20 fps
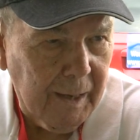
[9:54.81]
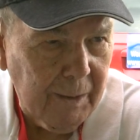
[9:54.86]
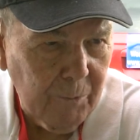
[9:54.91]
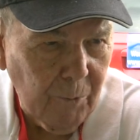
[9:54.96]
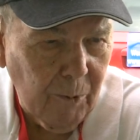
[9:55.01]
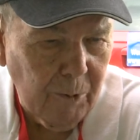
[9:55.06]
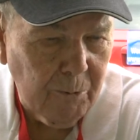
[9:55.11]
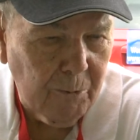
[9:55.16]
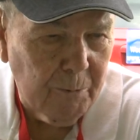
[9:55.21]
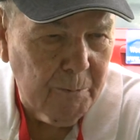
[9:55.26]

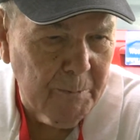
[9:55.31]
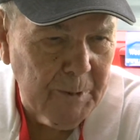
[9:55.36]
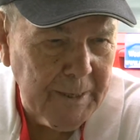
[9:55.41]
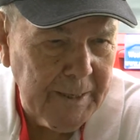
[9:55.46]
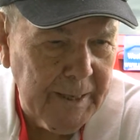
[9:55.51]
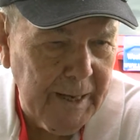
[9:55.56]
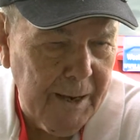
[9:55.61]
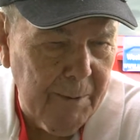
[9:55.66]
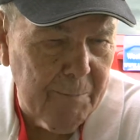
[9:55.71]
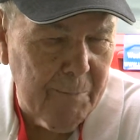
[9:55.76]
Well, when we
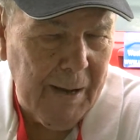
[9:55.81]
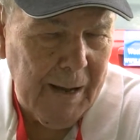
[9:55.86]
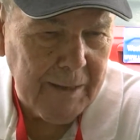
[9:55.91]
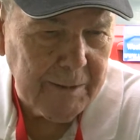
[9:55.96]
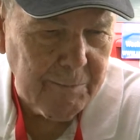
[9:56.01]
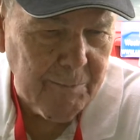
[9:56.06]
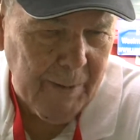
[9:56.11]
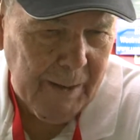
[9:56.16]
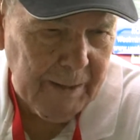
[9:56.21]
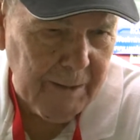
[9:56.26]
got
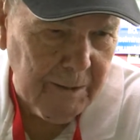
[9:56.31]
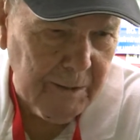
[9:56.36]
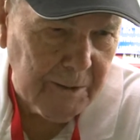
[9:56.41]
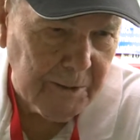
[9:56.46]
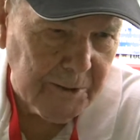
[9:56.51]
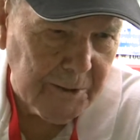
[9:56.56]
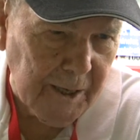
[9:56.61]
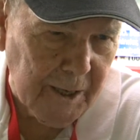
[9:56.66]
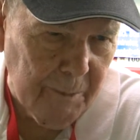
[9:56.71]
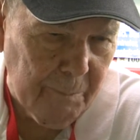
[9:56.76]
back to my little
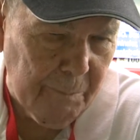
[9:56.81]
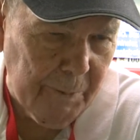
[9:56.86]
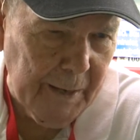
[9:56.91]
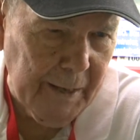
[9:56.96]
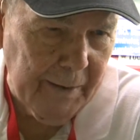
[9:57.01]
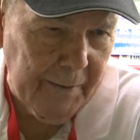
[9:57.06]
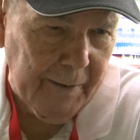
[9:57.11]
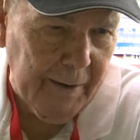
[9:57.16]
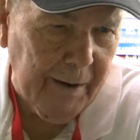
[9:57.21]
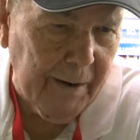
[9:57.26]

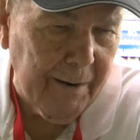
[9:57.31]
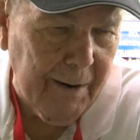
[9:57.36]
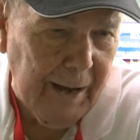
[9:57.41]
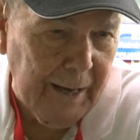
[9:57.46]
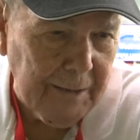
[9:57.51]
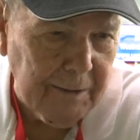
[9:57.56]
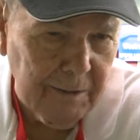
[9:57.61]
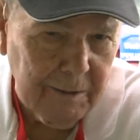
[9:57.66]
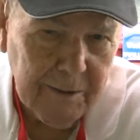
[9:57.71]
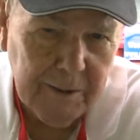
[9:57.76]
CP there,
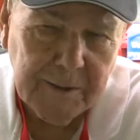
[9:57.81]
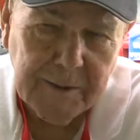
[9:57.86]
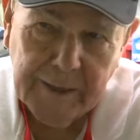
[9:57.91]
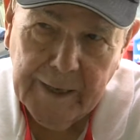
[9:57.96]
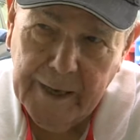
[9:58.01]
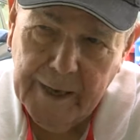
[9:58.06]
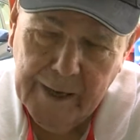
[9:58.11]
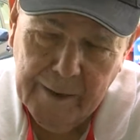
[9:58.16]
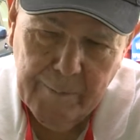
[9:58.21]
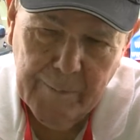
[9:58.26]
I looked
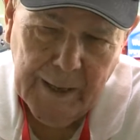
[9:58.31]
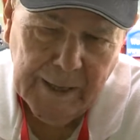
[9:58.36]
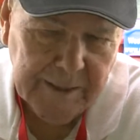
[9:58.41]
at him.